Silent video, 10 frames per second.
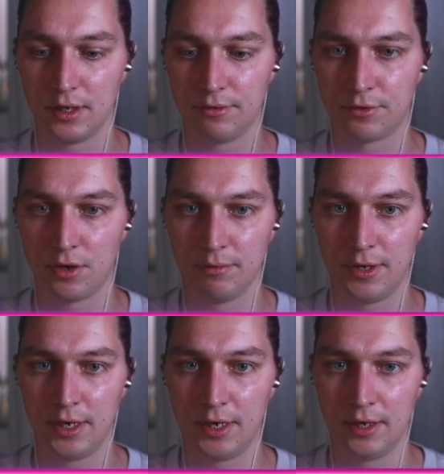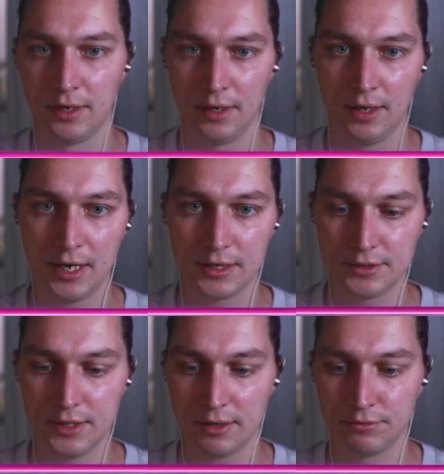from the
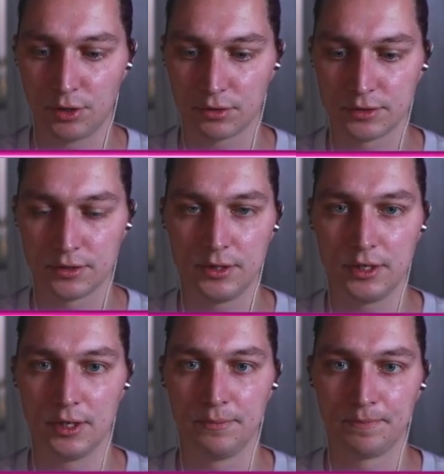ASDF docs here.